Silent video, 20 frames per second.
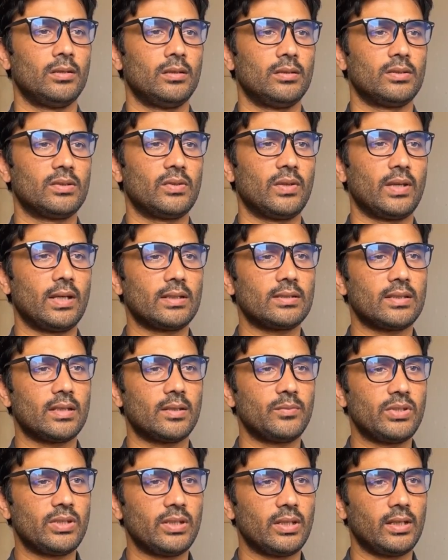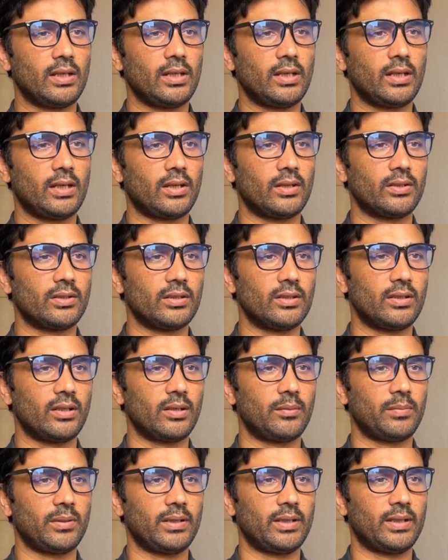So next I'm sharing another
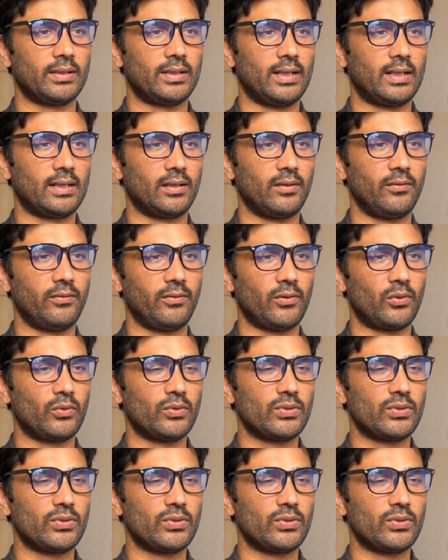template that I found